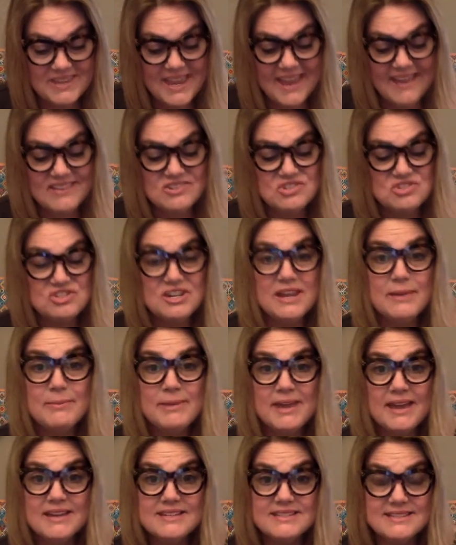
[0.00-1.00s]
"Ask
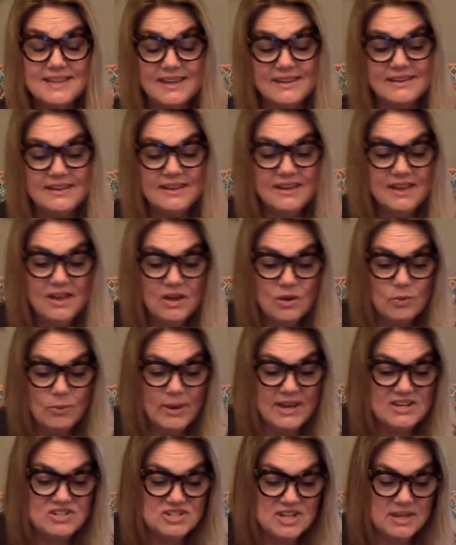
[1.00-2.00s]
Jamie," I said.
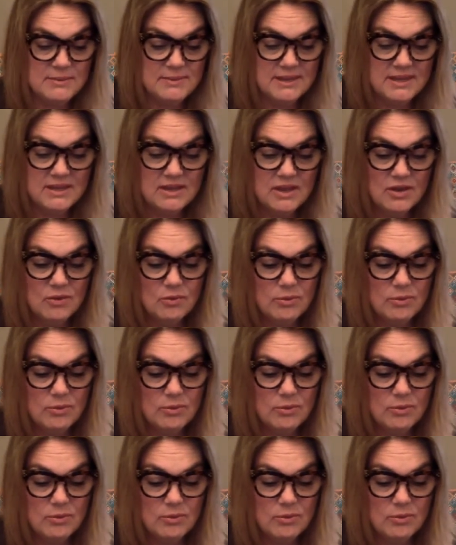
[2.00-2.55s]
"Right, Jamie?